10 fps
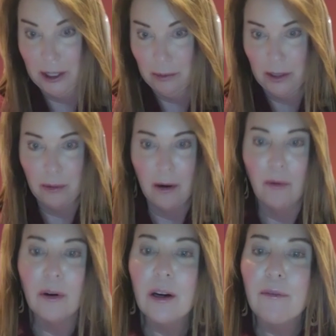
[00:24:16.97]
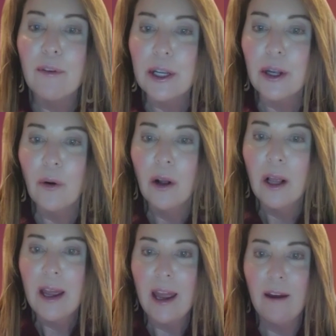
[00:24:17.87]
we won't work for you
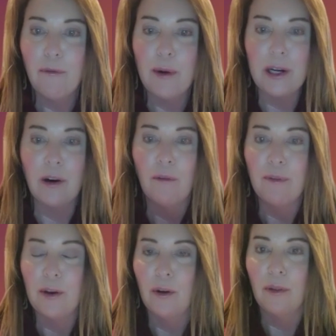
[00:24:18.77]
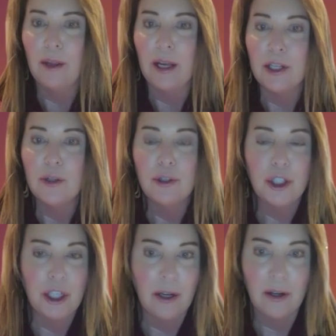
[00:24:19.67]
if we don't feel that you
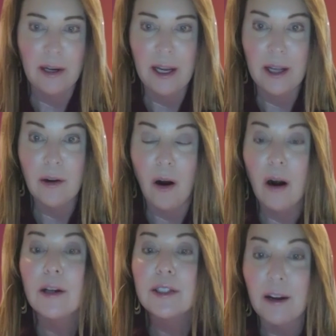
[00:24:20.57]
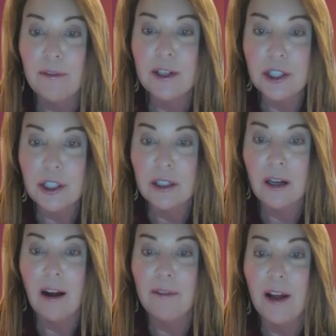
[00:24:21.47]
share in our definition
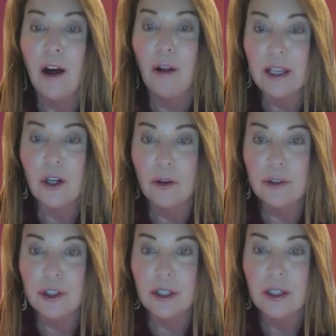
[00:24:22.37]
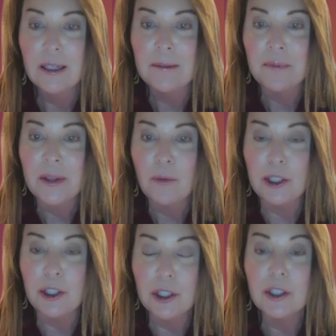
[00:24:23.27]
of a healthy culture,
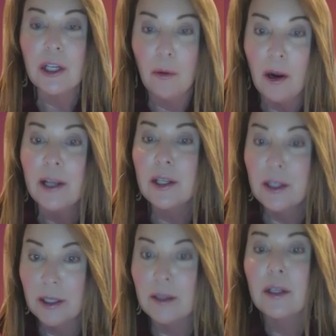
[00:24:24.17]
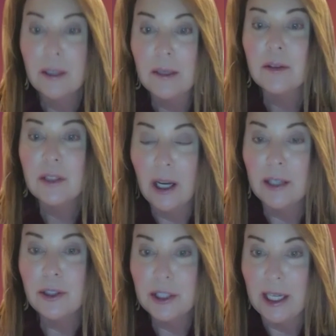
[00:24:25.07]
which is I want you to
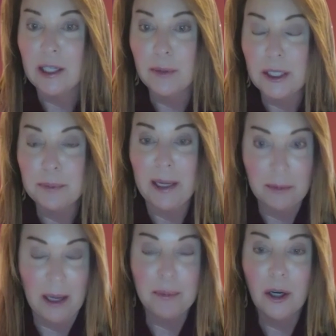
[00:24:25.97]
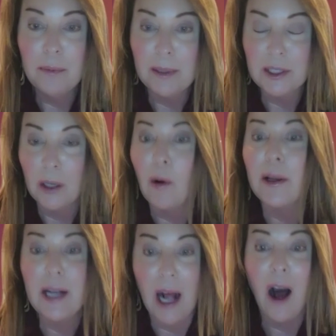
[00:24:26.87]
understand and respect my purpose. I want
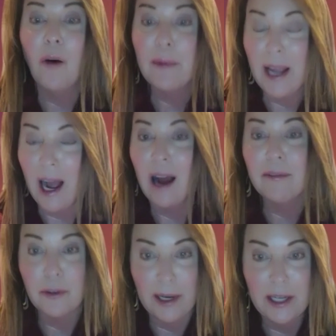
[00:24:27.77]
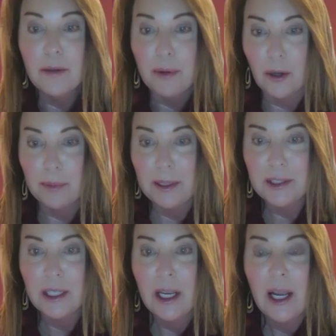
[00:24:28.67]
you to help me have greater
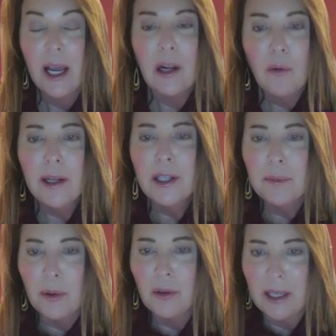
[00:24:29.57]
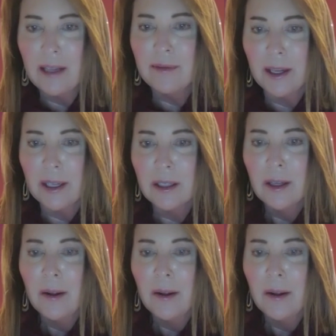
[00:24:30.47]
purpose. And I want you to believe in